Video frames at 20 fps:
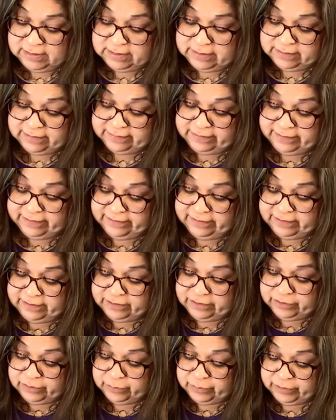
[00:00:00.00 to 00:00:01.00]
It's easy to
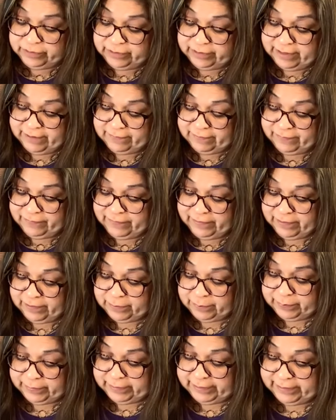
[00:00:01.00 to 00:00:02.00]
do when you have a finger
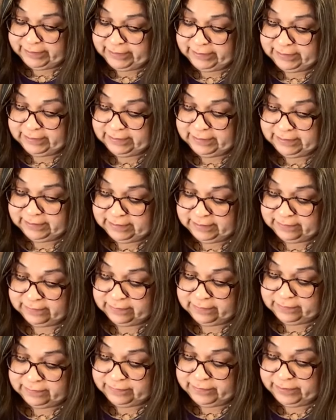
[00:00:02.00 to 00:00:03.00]
blade.
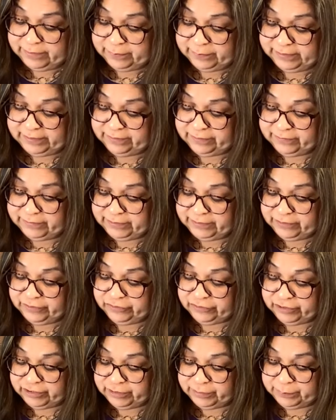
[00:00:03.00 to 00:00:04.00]
The finger blade's very
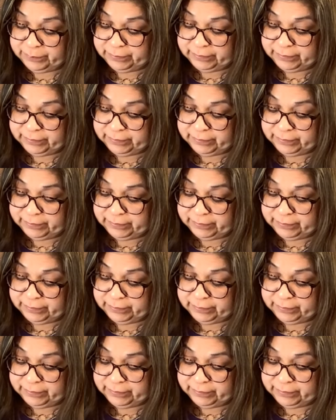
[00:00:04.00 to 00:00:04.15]
sharp.